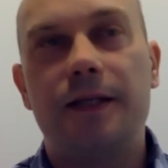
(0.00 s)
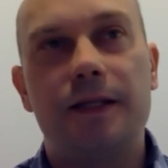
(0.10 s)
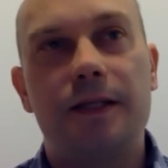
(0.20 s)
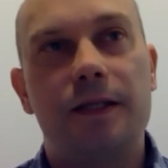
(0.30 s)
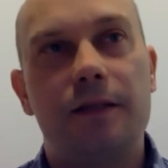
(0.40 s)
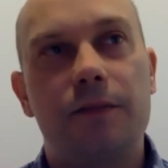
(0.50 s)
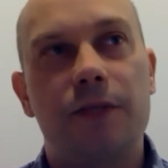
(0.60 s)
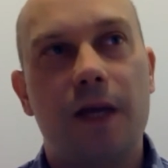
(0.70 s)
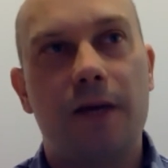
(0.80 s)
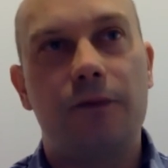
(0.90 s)

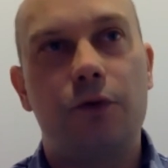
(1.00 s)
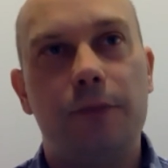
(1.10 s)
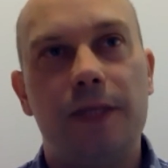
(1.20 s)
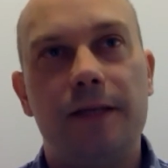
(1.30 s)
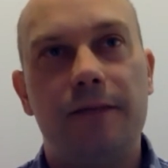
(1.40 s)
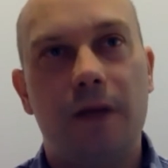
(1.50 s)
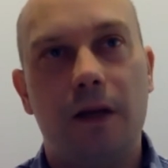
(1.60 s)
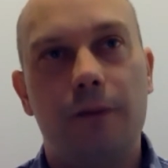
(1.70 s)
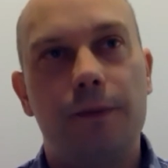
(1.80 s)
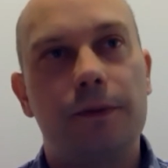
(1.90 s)
systems have to be
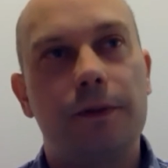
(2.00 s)
developed.